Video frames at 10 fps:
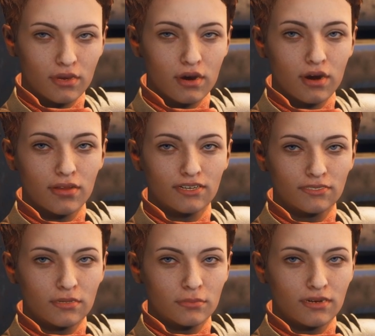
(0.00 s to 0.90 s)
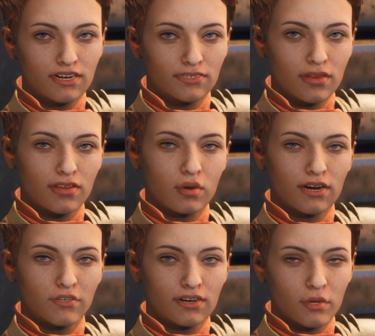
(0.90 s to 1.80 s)
With a lot of these companies, the
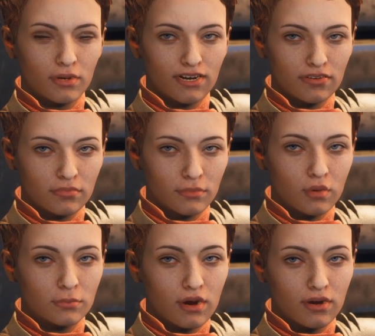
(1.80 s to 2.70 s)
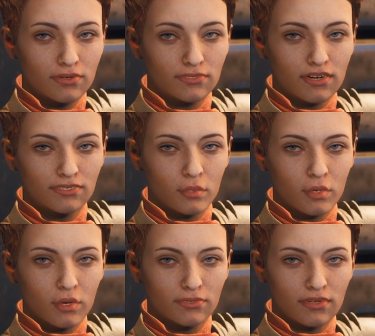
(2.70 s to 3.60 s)
thrashing you take from your boss is
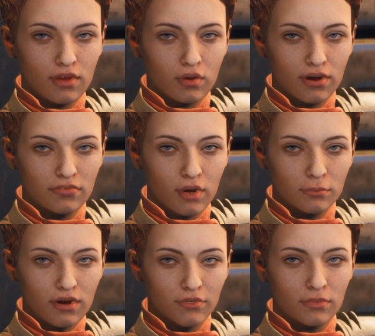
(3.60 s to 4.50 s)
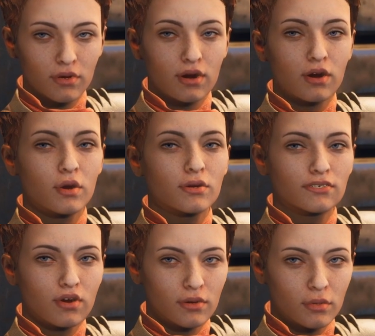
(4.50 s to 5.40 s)
worse than whatever a bunch of
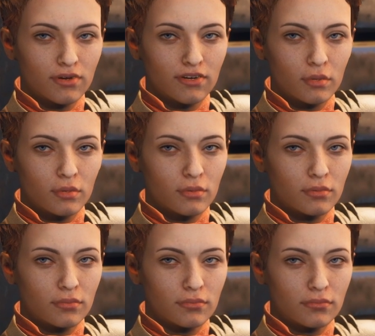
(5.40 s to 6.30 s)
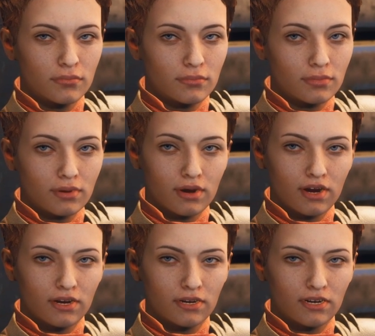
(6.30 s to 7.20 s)
marauders will do to you.
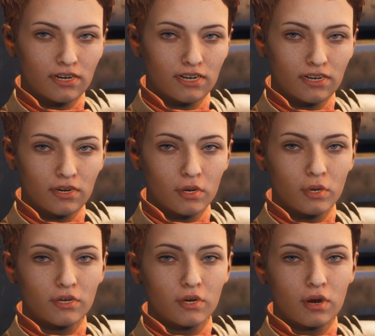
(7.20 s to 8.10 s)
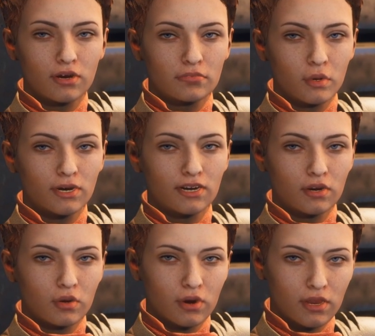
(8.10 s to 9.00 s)
Doesn't exactly encourage calling for
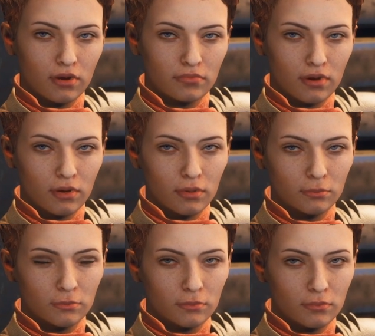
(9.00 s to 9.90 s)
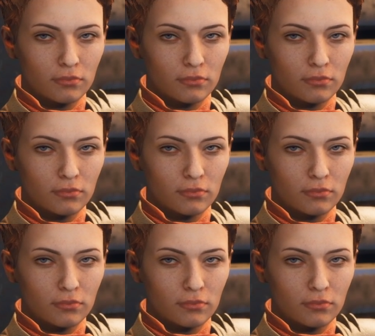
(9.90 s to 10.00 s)
aid when there's a fuck up.